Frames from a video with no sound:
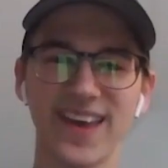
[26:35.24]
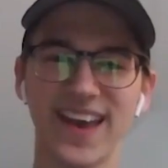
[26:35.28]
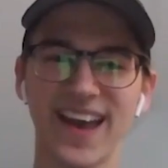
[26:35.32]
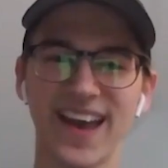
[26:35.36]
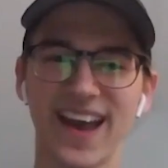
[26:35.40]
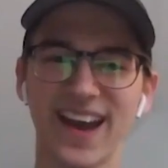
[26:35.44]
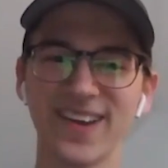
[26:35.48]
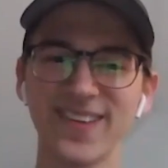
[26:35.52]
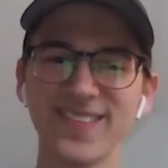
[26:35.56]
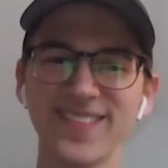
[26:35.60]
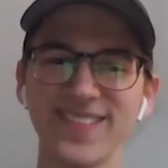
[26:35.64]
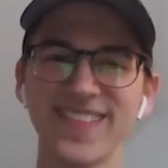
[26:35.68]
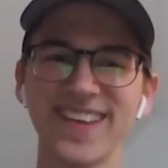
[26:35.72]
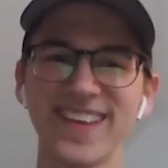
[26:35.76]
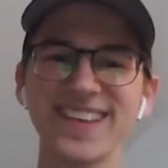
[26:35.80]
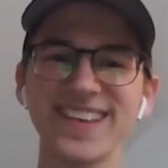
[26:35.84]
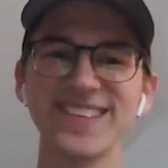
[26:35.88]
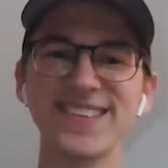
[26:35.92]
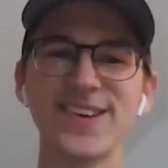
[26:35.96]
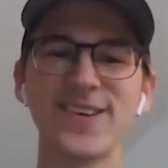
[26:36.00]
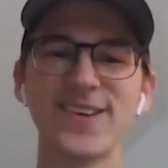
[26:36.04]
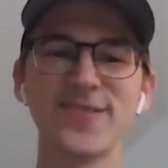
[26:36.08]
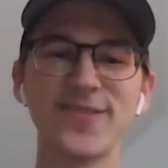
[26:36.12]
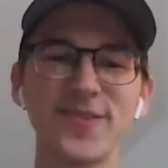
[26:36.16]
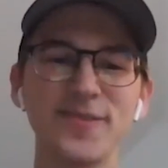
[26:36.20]
I don't think
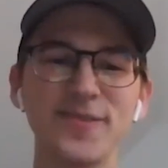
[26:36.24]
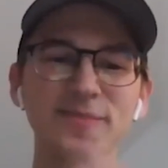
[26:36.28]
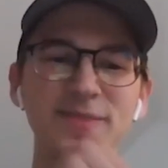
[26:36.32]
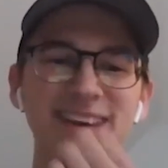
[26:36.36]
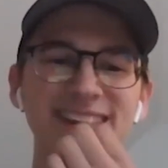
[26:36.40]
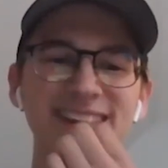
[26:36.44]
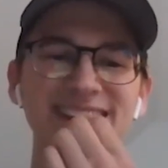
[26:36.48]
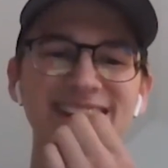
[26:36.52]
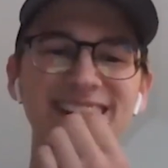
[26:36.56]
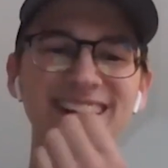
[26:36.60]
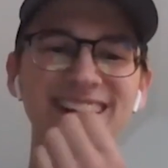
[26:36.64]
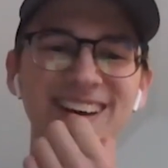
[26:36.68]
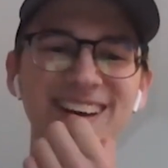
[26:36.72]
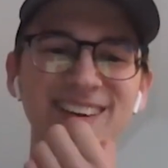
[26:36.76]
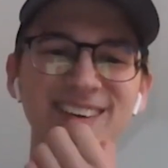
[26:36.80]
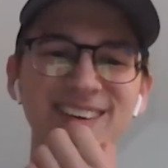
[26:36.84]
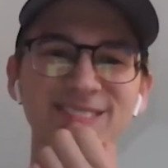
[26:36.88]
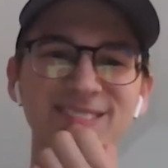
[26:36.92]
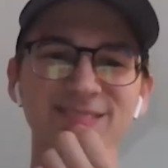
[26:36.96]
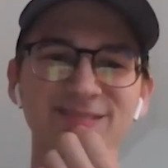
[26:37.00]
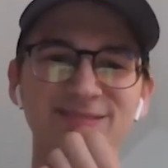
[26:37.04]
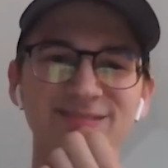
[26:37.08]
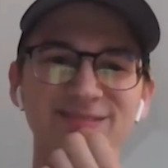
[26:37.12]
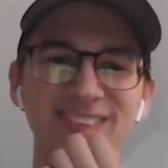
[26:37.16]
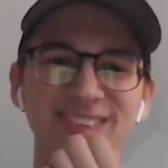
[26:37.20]
so for me.
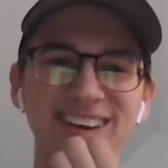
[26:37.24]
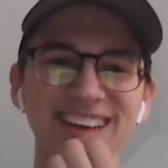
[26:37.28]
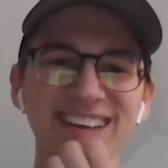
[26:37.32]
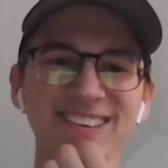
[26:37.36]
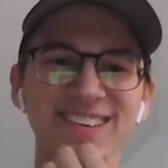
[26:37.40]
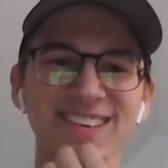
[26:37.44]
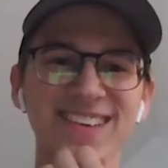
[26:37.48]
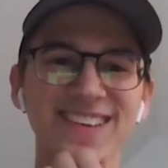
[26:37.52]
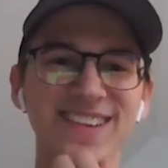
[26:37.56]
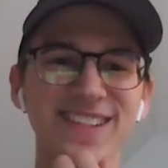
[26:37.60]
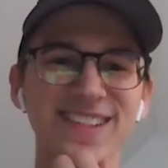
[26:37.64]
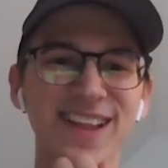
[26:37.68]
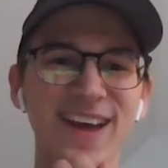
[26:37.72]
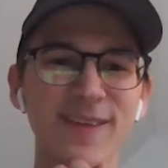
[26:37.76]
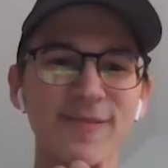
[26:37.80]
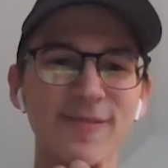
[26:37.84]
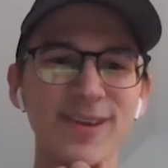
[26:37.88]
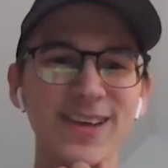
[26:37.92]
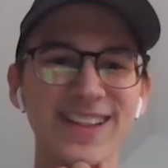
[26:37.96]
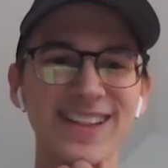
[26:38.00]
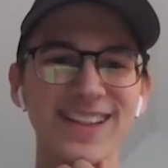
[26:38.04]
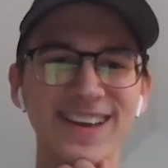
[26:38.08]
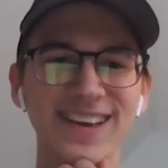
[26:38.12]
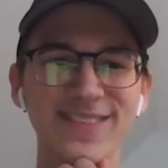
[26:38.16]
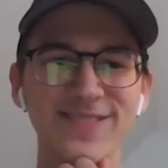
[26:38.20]
My
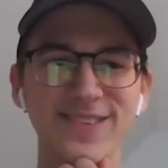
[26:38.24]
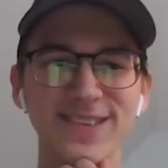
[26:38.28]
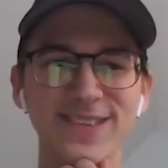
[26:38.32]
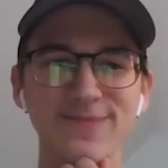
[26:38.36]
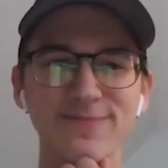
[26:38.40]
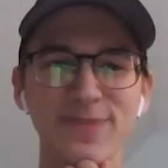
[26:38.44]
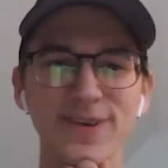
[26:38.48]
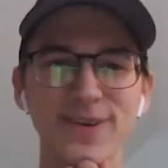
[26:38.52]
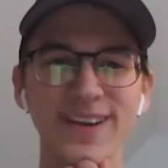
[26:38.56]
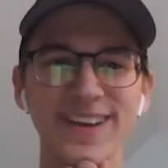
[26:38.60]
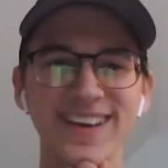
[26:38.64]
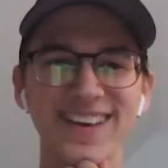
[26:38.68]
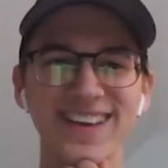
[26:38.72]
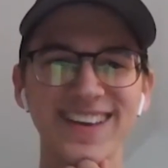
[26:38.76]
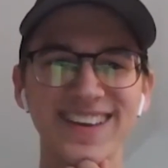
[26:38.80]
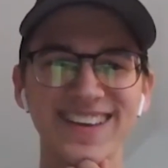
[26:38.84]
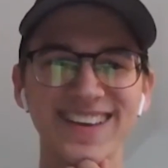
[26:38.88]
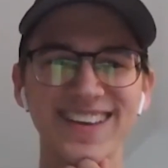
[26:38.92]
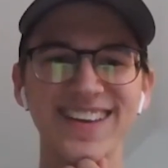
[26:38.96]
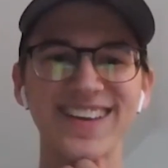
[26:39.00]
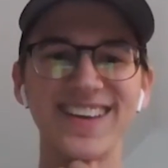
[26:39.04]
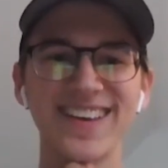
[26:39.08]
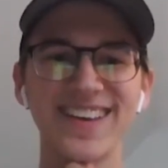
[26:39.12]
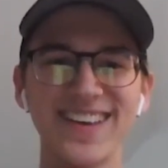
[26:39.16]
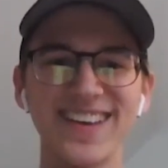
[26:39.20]
climbing life is pretty
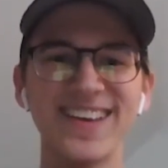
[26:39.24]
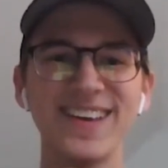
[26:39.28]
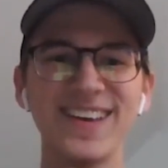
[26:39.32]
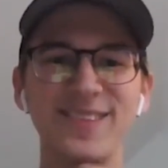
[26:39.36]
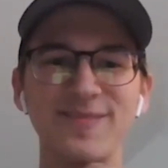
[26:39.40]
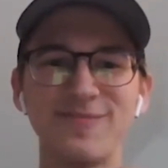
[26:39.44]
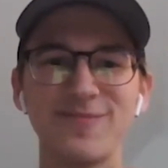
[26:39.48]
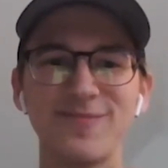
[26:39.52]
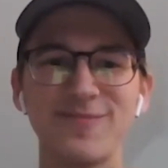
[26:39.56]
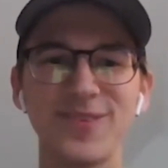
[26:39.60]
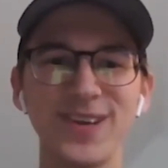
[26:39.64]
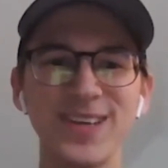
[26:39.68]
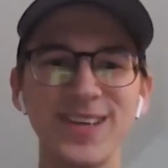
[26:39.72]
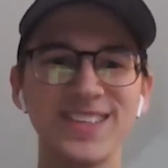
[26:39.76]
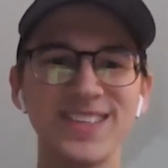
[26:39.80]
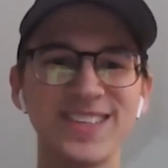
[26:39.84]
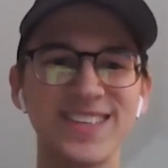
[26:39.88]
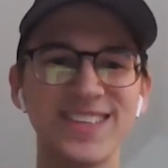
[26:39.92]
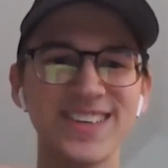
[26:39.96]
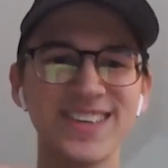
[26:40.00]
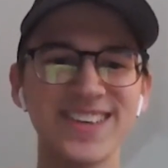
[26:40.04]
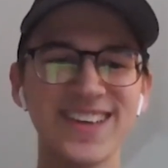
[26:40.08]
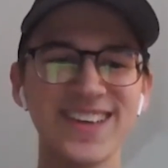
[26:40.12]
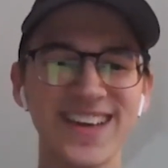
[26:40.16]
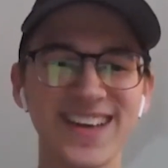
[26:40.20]

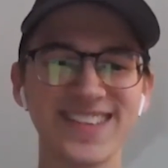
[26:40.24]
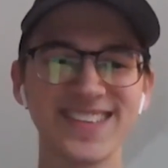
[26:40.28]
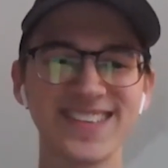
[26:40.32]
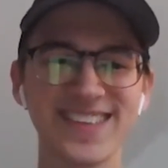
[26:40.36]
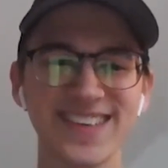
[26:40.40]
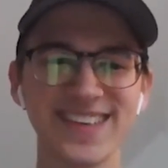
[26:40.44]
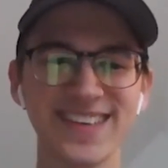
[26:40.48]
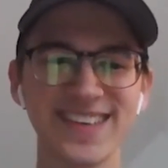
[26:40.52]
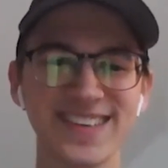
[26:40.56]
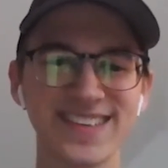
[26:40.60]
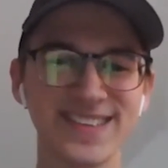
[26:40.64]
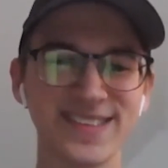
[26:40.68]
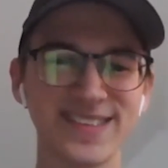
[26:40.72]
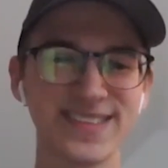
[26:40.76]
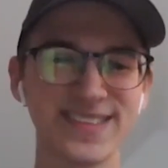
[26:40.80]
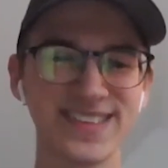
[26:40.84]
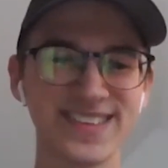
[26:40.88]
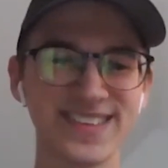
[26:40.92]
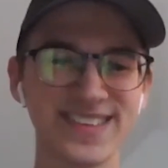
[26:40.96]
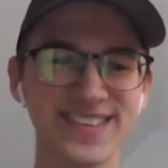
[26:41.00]
chill as is.